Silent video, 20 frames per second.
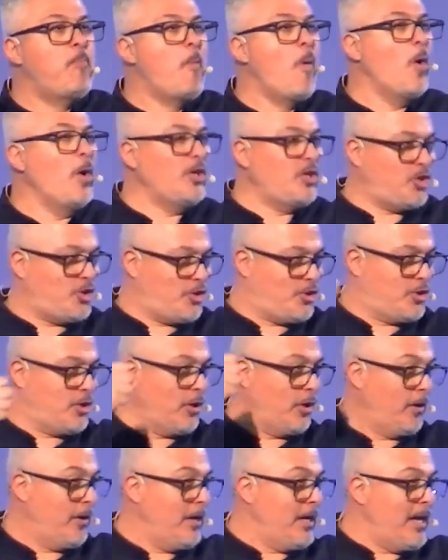
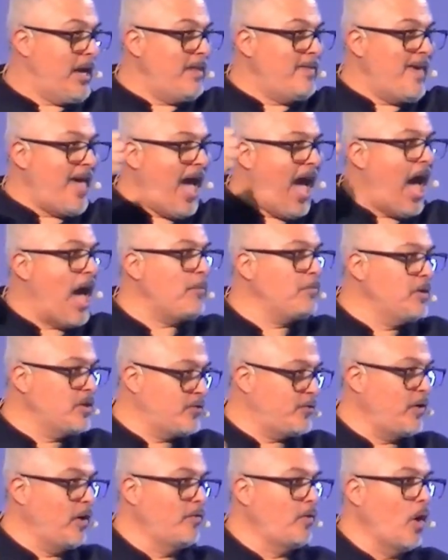moisture in the
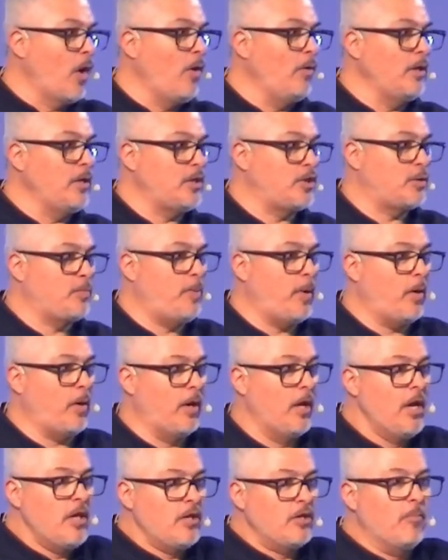atmosphere of the Holy
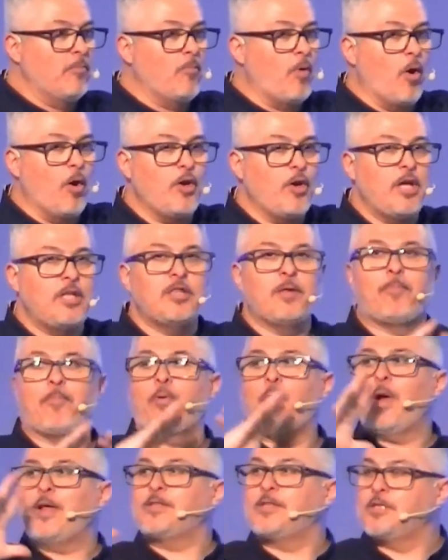Spirit. The more in the
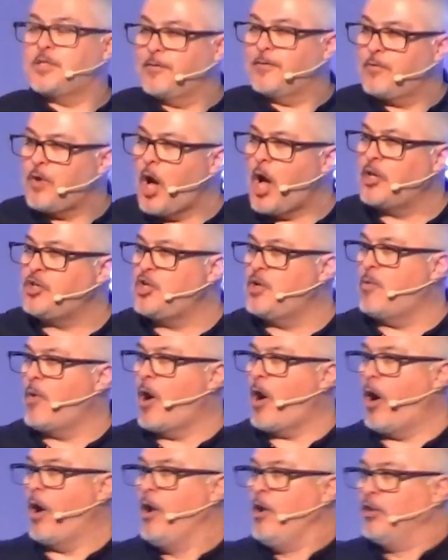presence of God
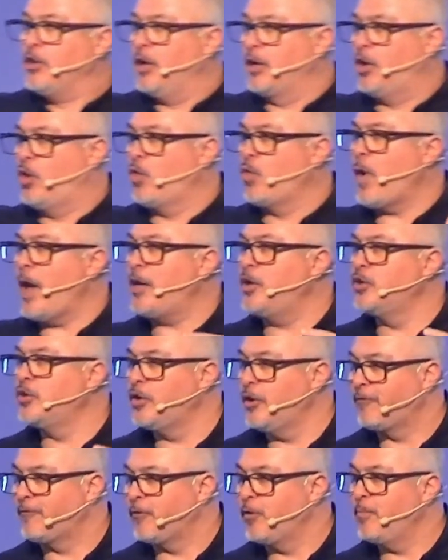you are, the greater
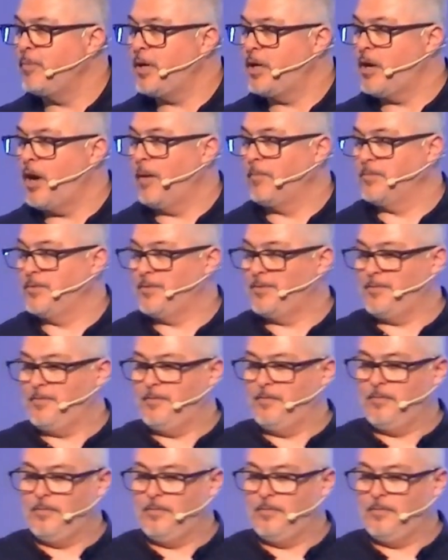your fruit becomes.